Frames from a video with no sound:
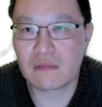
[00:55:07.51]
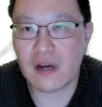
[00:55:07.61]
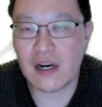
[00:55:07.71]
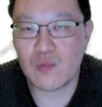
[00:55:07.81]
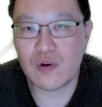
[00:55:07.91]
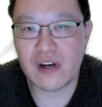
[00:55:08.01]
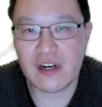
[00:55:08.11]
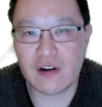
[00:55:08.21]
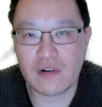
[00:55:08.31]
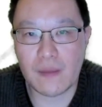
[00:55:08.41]
Any more
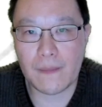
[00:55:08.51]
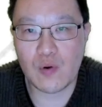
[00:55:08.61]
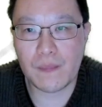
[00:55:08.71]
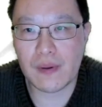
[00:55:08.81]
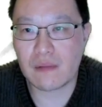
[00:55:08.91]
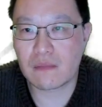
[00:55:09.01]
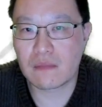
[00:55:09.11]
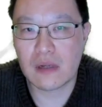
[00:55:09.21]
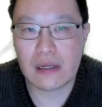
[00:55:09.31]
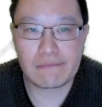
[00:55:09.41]
details on Burp?
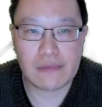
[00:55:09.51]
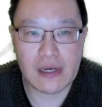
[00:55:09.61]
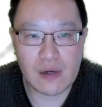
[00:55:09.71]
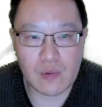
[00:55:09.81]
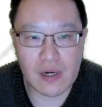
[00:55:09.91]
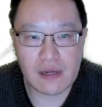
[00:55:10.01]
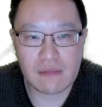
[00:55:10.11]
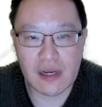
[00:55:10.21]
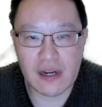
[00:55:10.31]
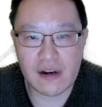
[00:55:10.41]
Anyway,
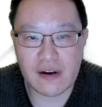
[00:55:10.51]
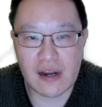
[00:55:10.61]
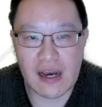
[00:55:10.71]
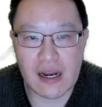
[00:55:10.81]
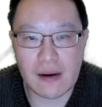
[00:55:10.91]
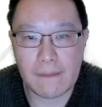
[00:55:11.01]
I guess not.